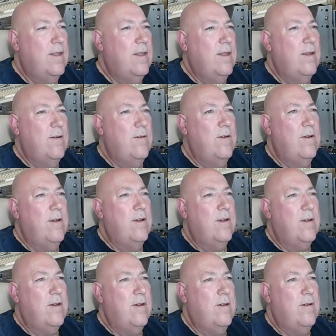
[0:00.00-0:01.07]
Right,
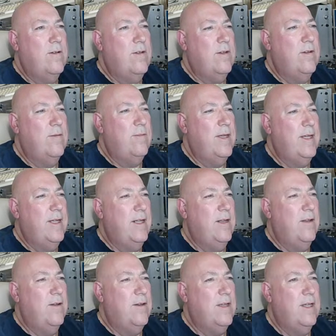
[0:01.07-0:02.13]
go to the main
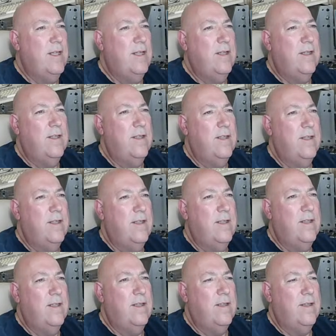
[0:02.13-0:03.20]
login.
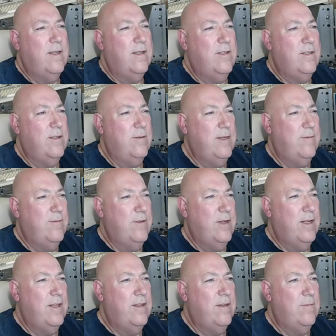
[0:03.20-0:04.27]
Actually, we haven't done
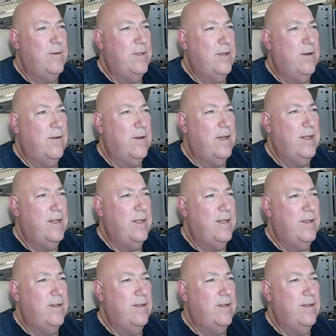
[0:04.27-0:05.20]
anything with the login yet.